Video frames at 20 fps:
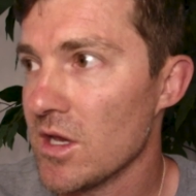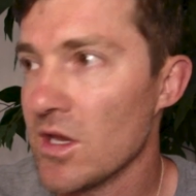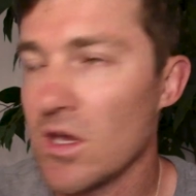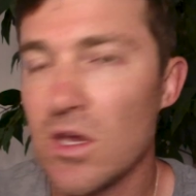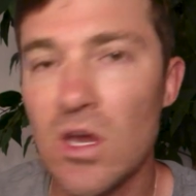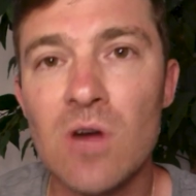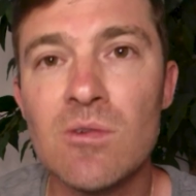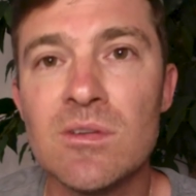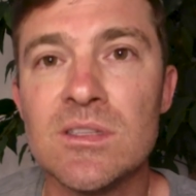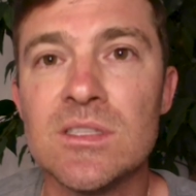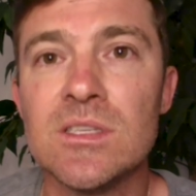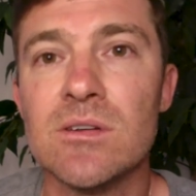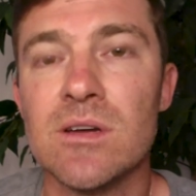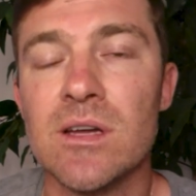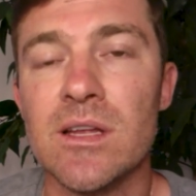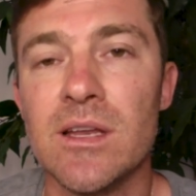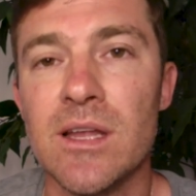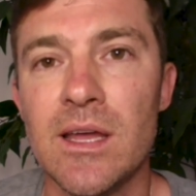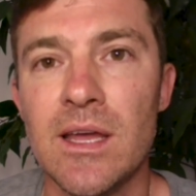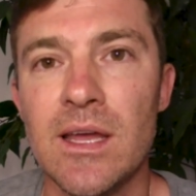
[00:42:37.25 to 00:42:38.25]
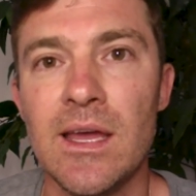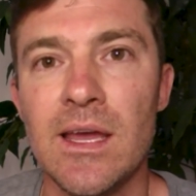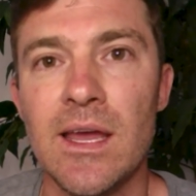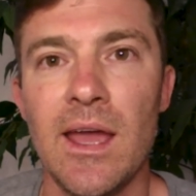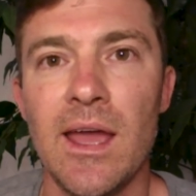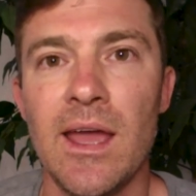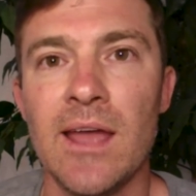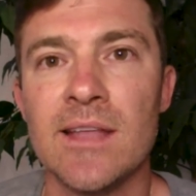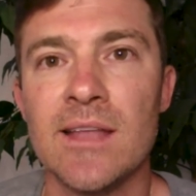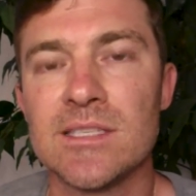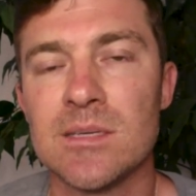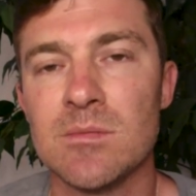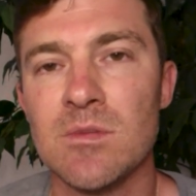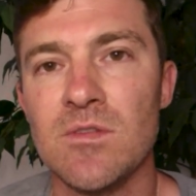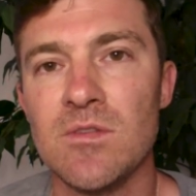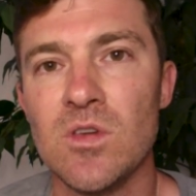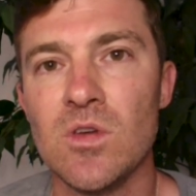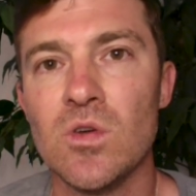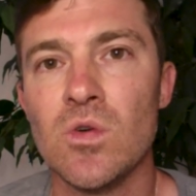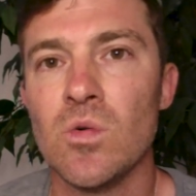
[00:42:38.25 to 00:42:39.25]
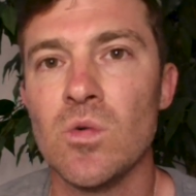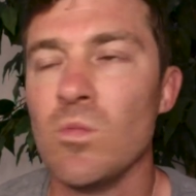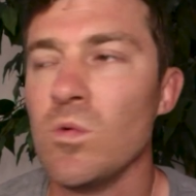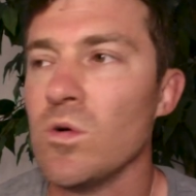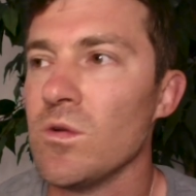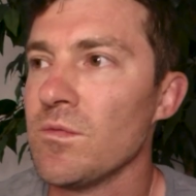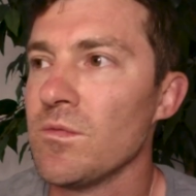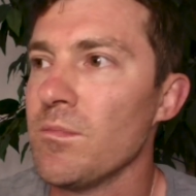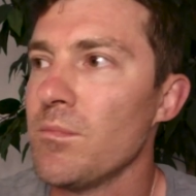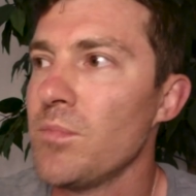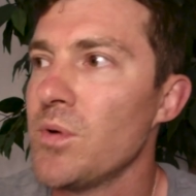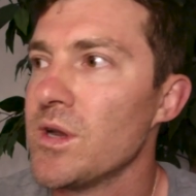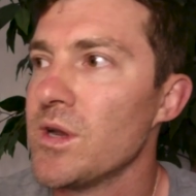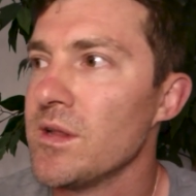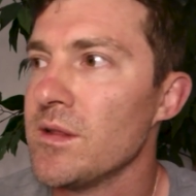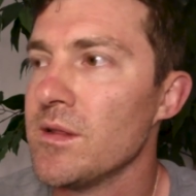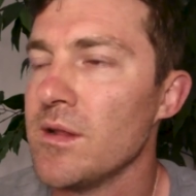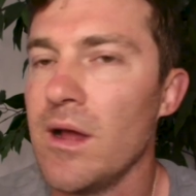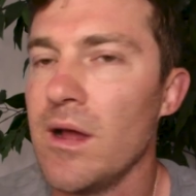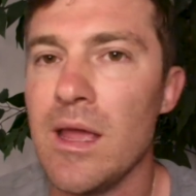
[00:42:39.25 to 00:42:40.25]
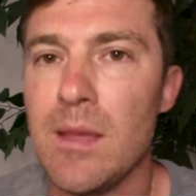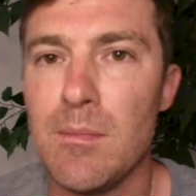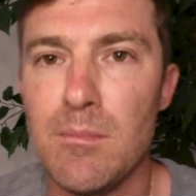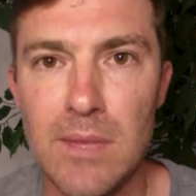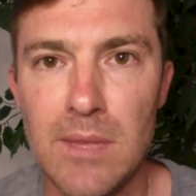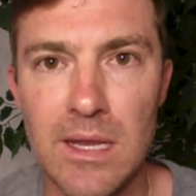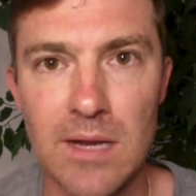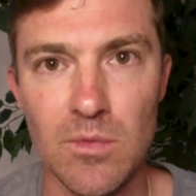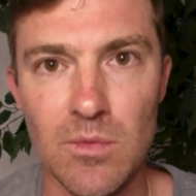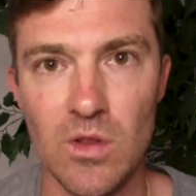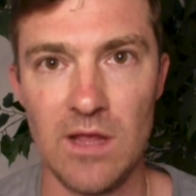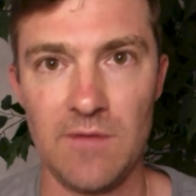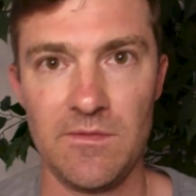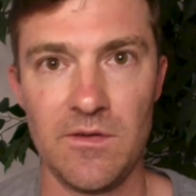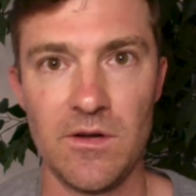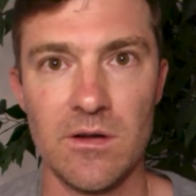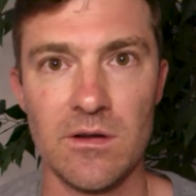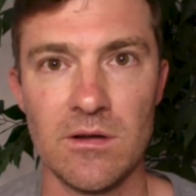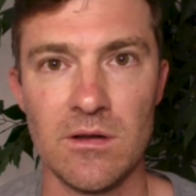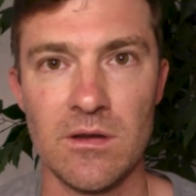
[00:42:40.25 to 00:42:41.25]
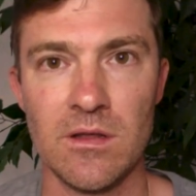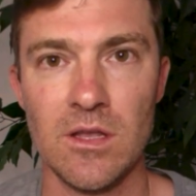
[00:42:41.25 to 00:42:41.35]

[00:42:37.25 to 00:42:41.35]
Go and do it." And some of you will put in a minimal effort,